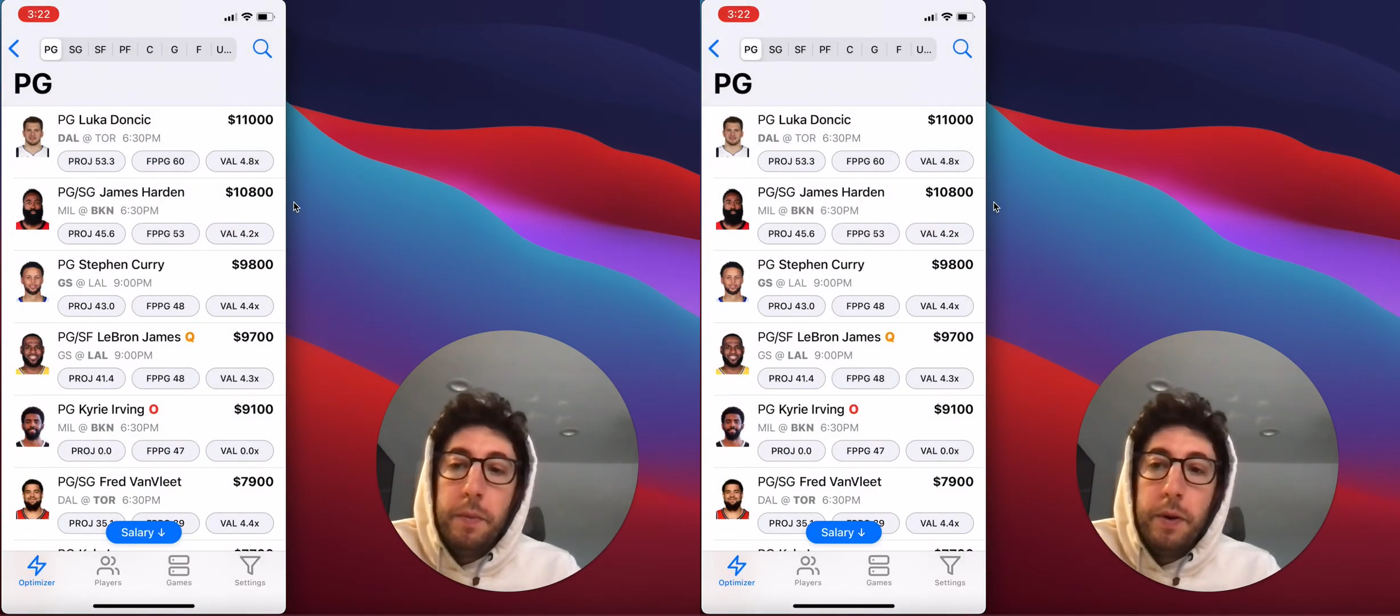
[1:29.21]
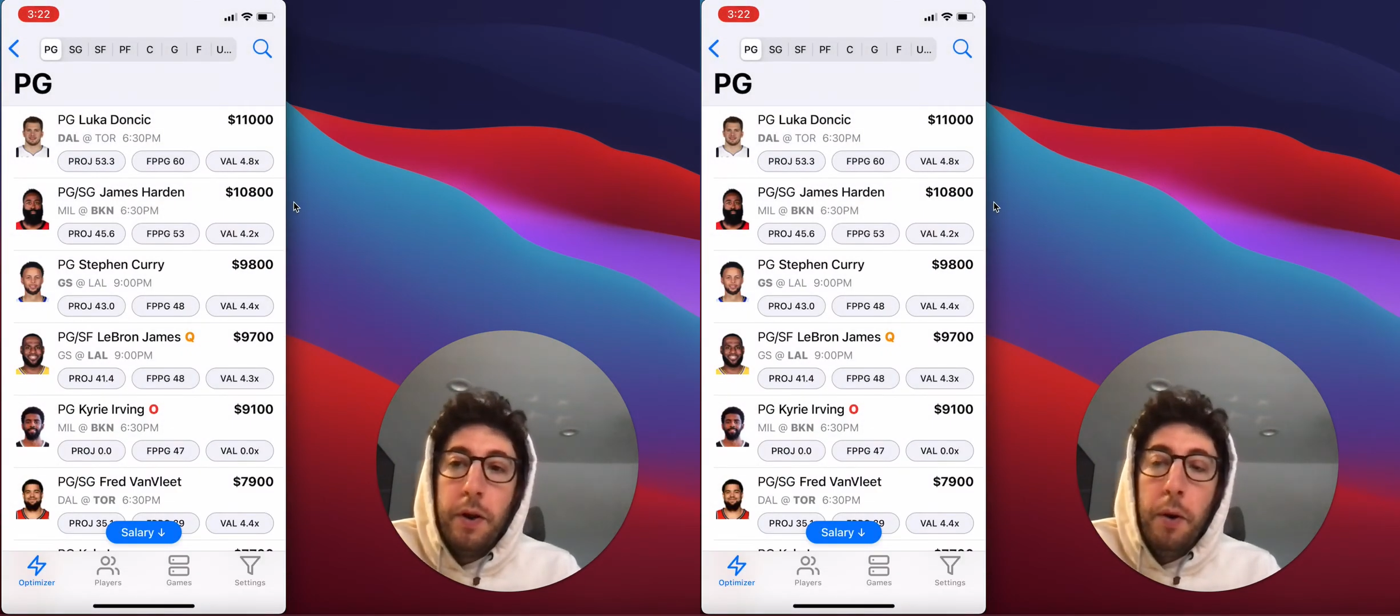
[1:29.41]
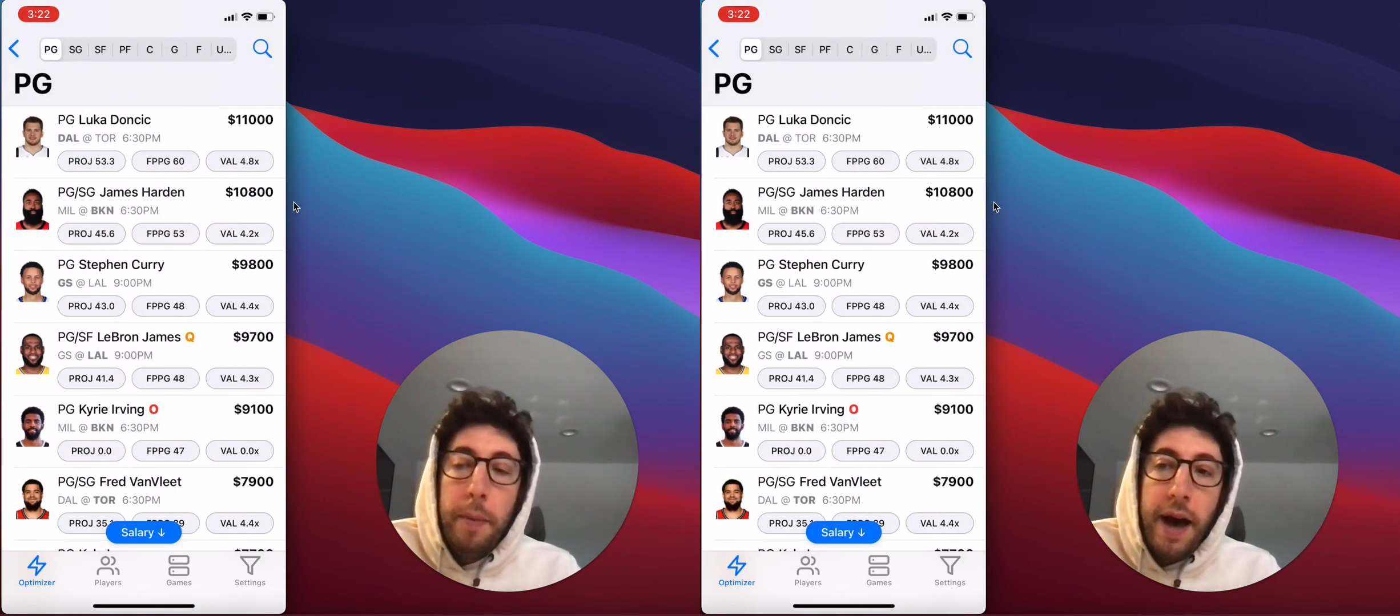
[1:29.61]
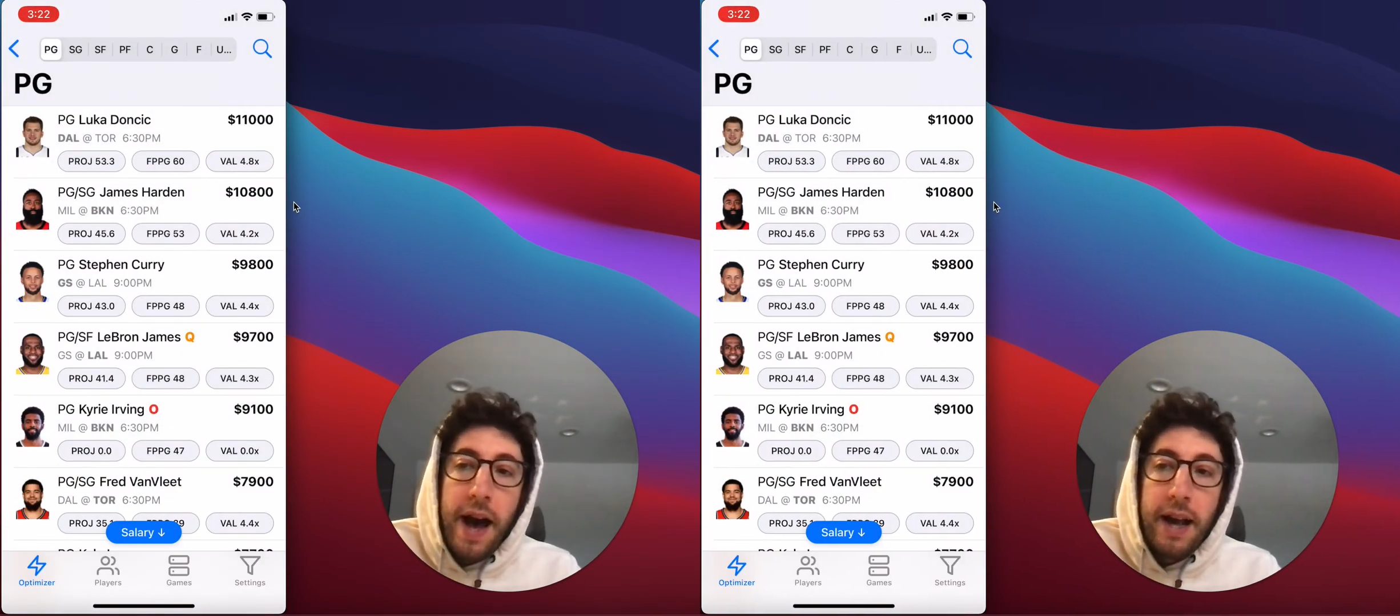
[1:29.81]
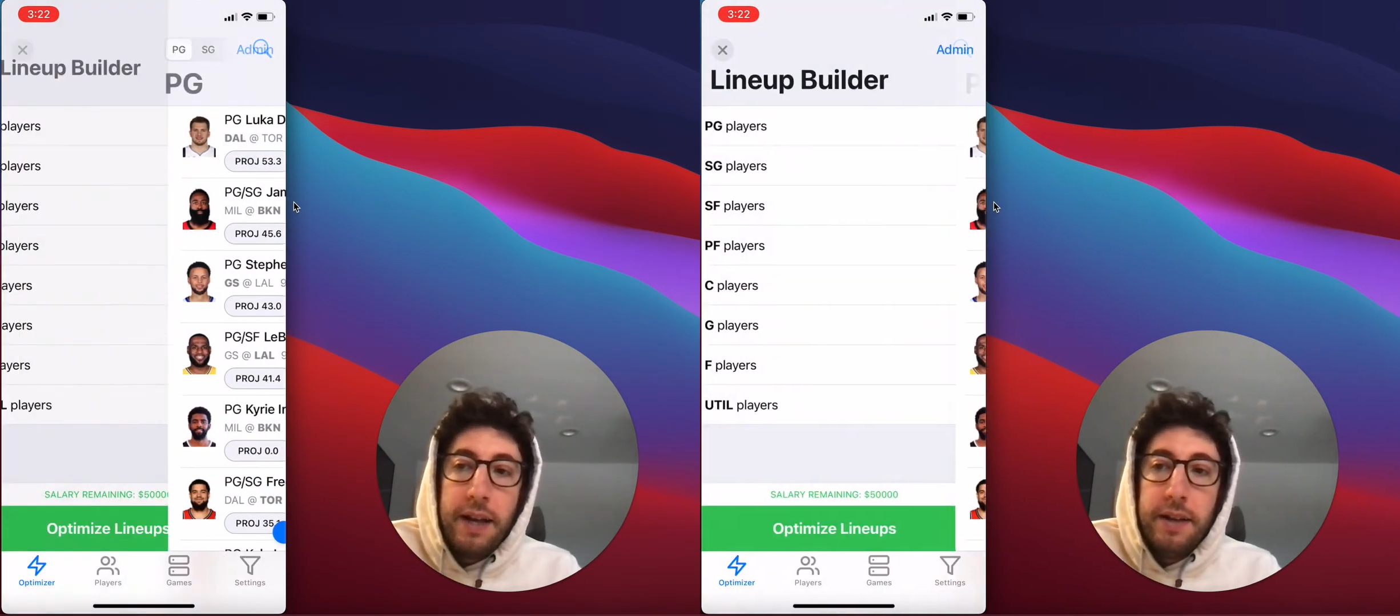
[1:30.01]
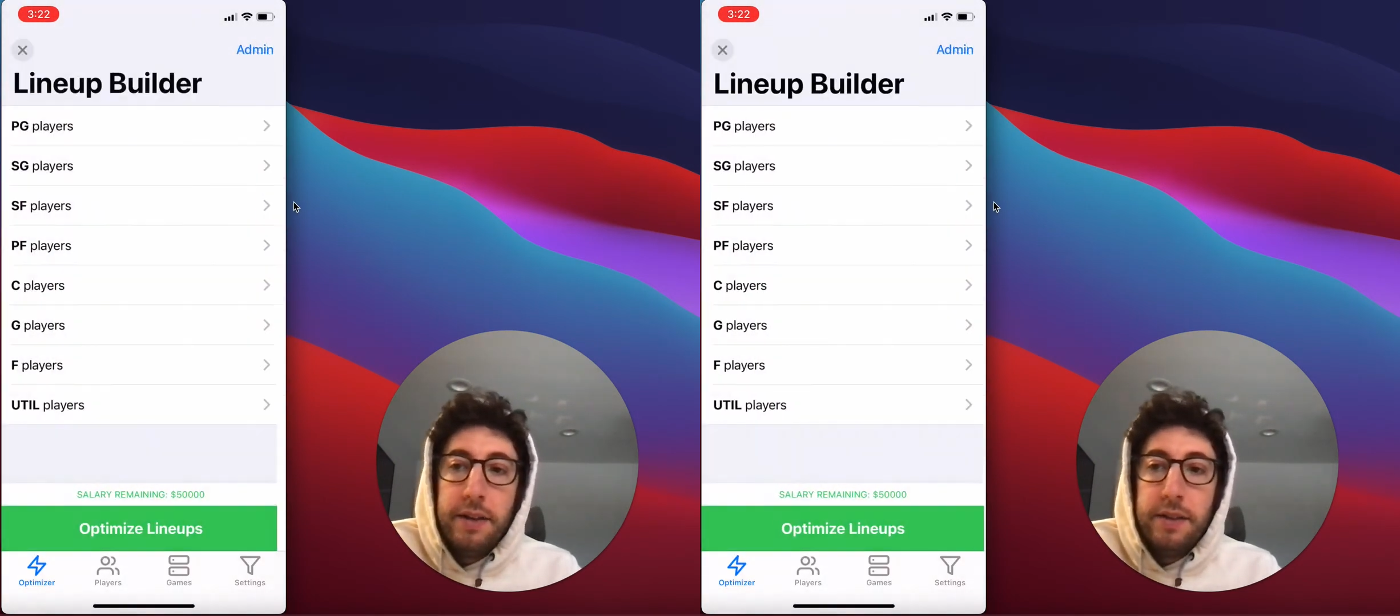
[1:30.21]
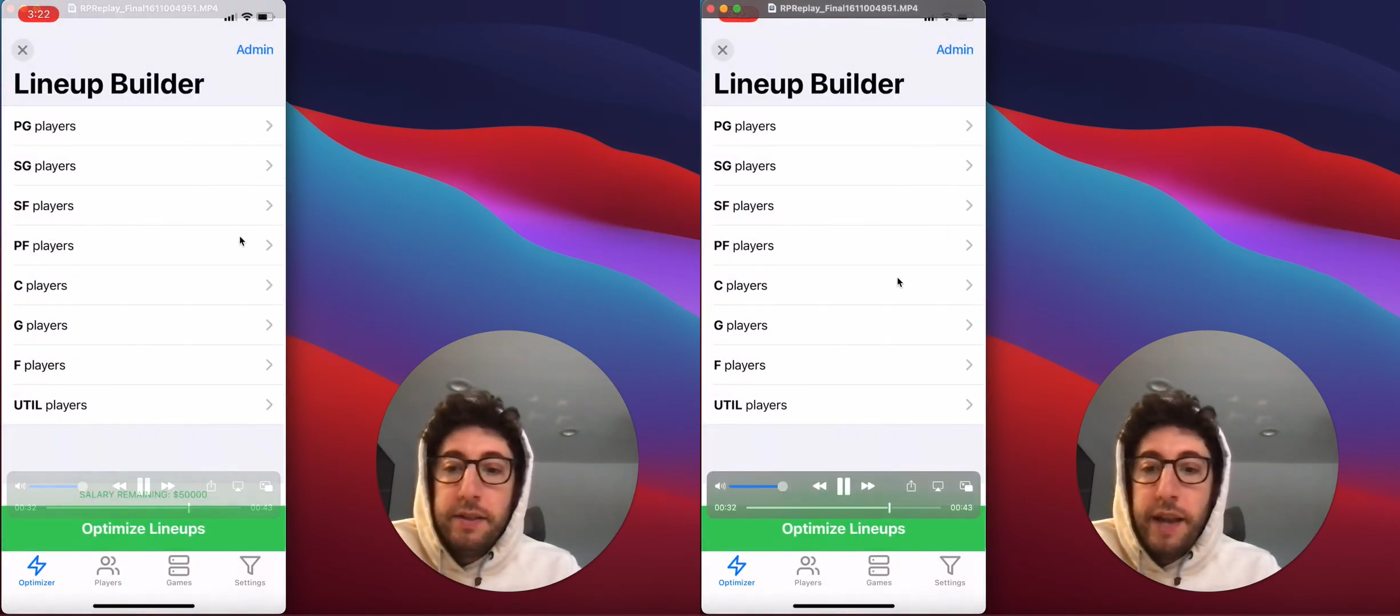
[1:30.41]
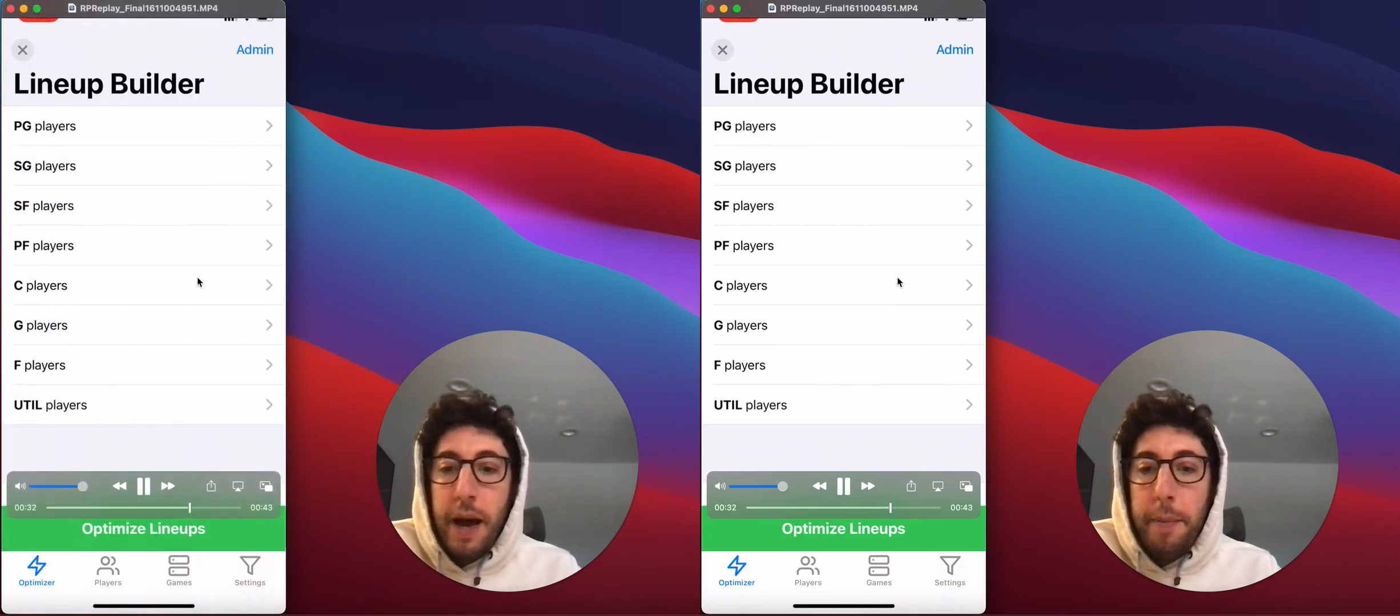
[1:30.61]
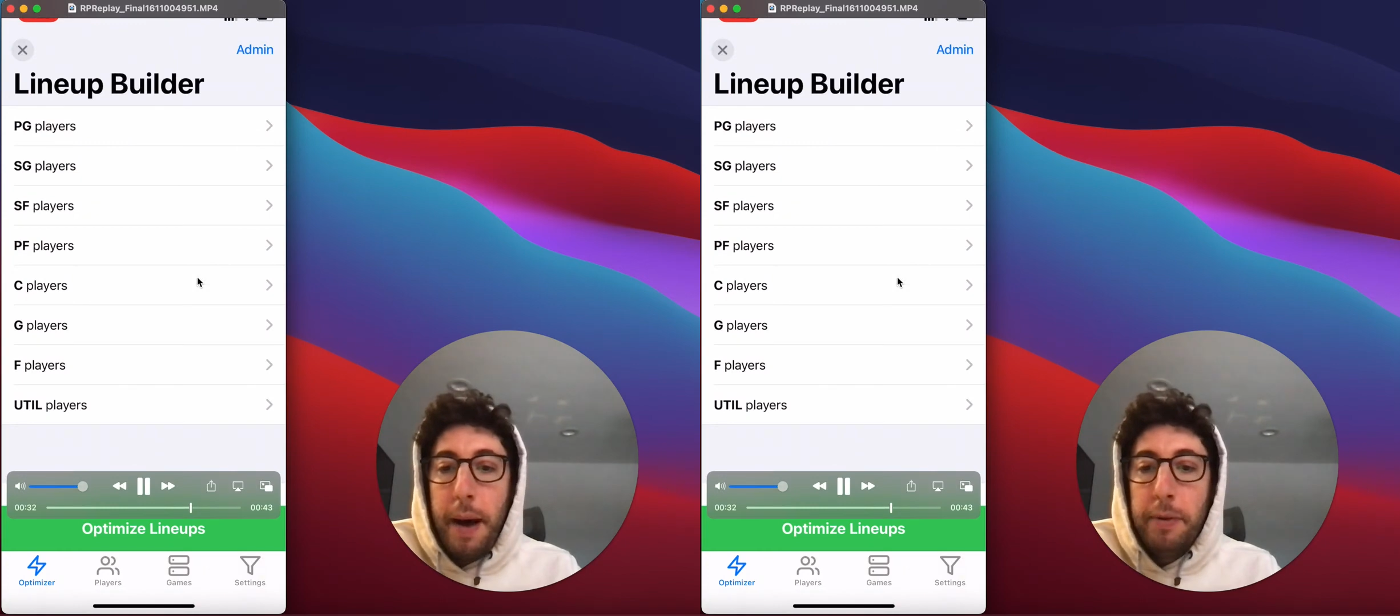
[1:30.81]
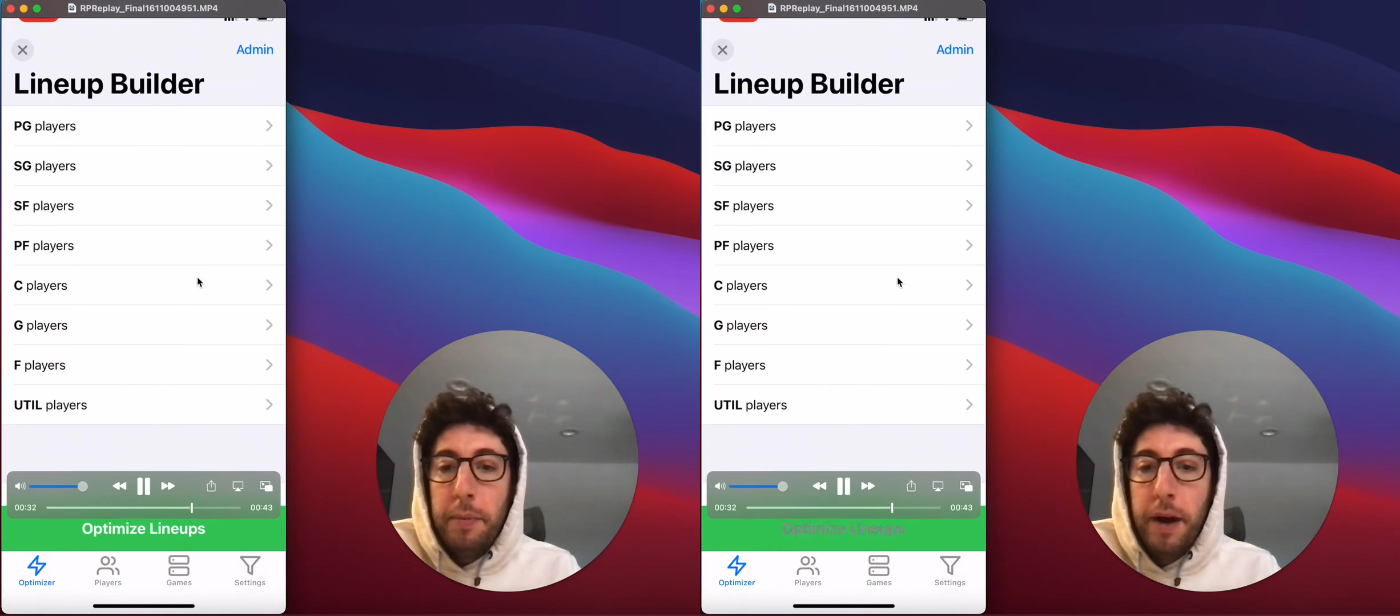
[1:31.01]
Go back, tap
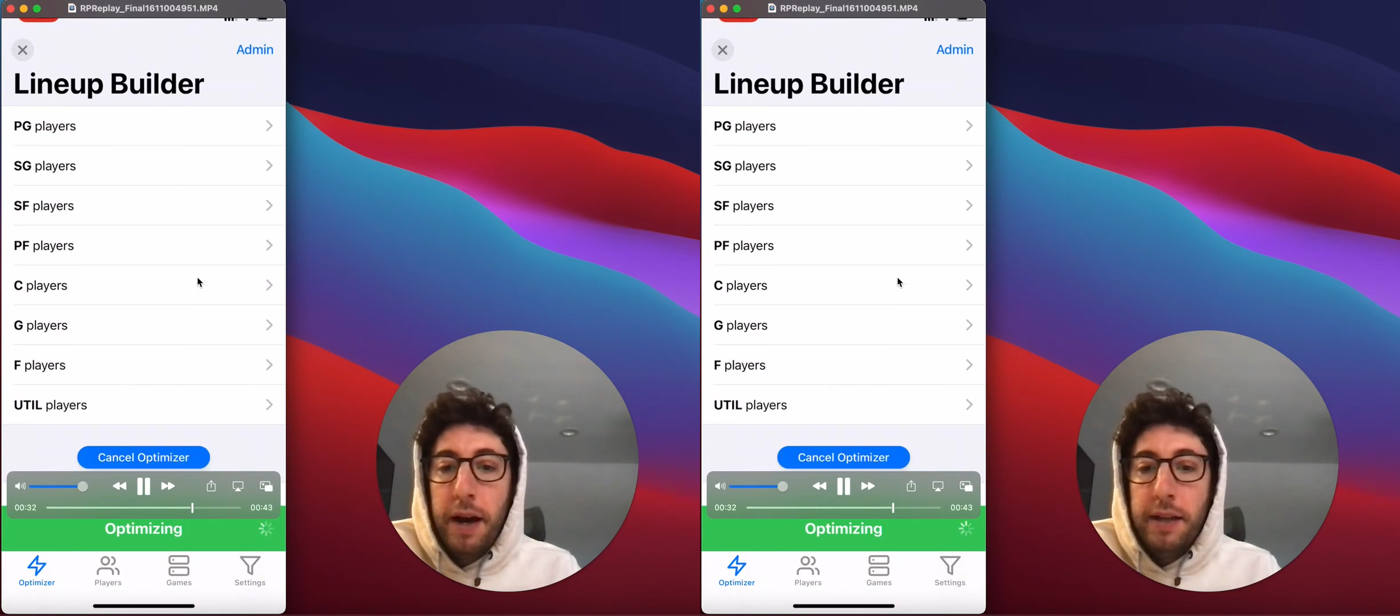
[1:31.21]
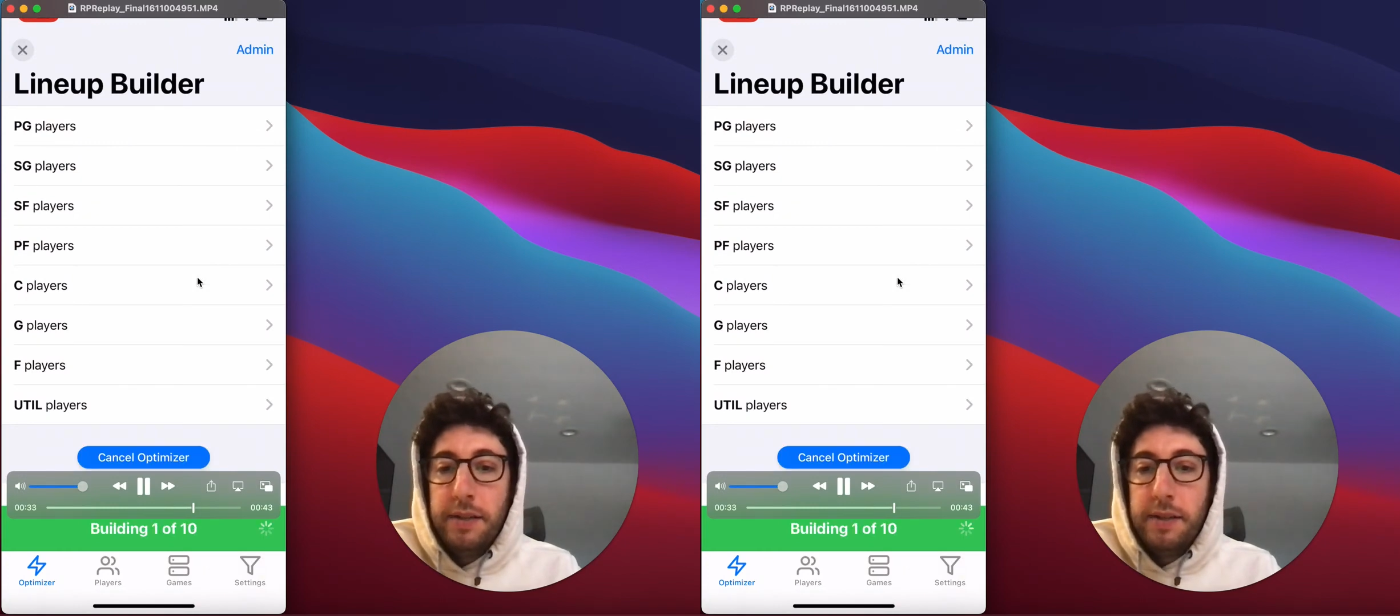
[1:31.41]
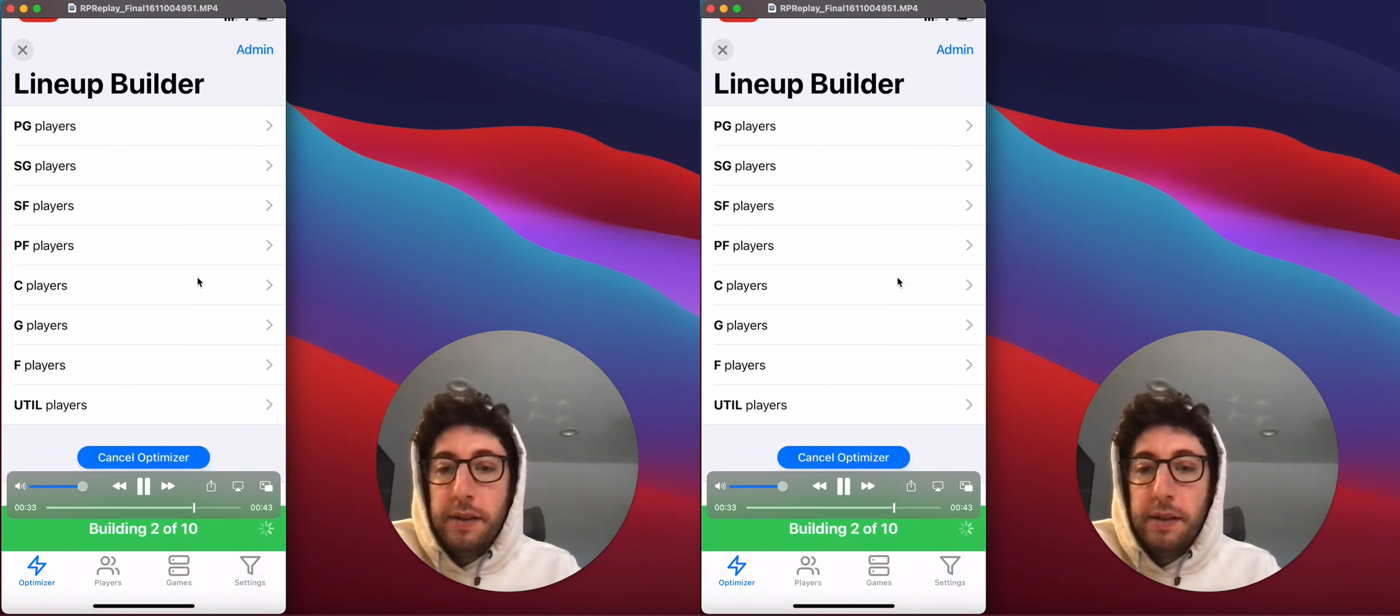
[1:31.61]
optimize,